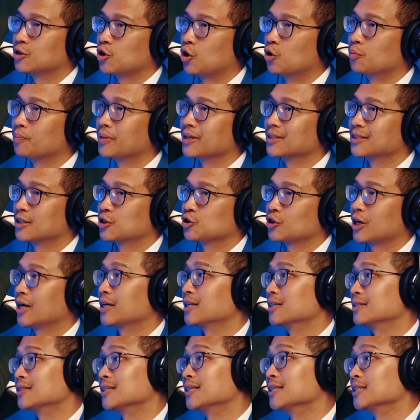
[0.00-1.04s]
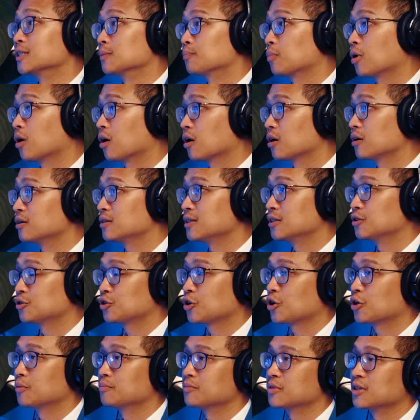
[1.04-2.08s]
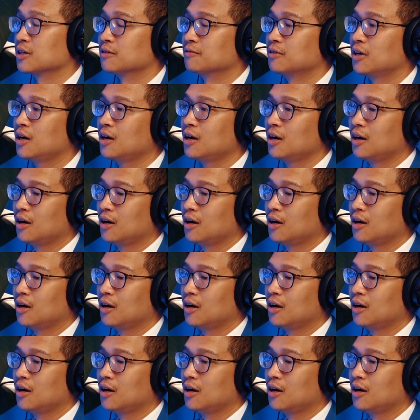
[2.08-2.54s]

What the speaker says: hoping to try to tease apart in terms of,